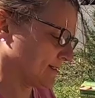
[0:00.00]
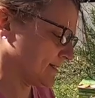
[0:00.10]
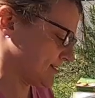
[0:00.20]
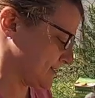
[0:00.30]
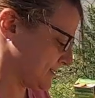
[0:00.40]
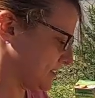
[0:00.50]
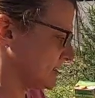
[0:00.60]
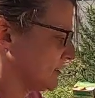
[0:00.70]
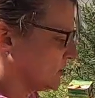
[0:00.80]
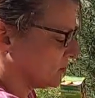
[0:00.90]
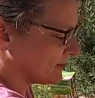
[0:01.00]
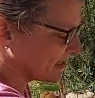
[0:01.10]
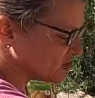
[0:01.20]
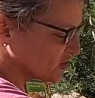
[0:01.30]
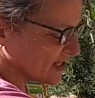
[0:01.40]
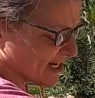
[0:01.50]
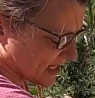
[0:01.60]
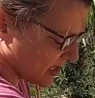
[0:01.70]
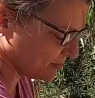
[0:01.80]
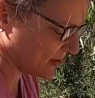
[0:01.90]
I'm gonna make sure you got
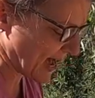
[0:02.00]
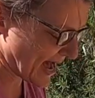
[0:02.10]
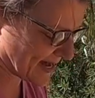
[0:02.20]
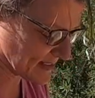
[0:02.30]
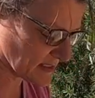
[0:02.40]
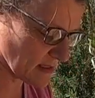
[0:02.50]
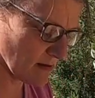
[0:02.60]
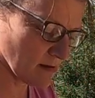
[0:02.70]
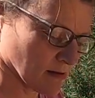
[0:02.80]
a couple eyes